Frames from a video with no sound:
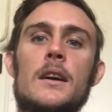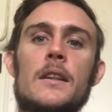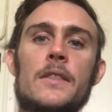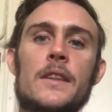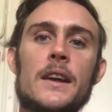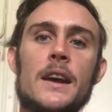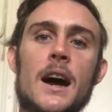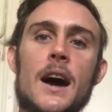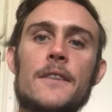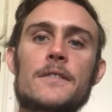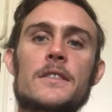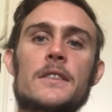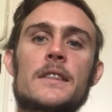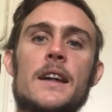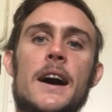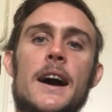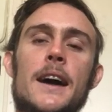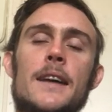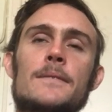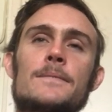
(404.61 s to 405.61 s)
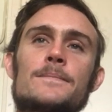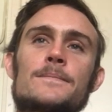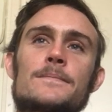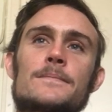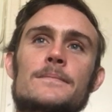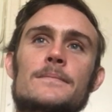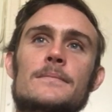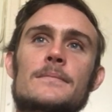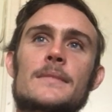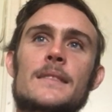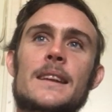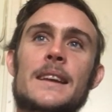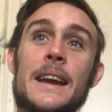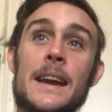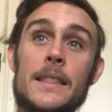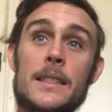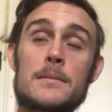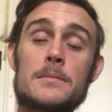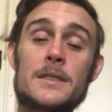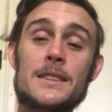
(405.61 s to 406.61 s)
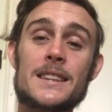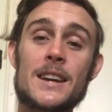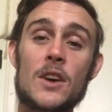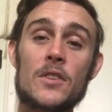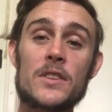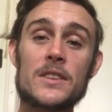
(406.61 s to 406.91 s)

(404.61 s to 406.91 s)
Then after that, get them to tell